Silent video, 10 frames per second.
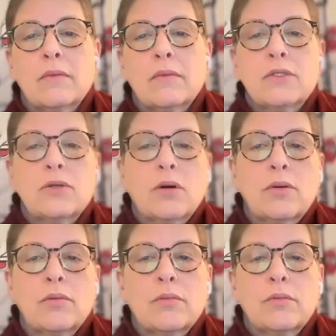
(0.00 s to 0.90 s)

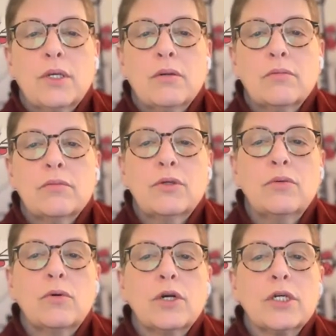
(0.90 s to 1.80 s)
So, you
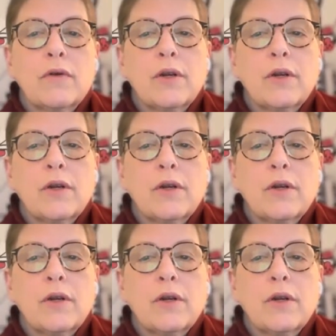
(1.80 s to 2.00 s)
worked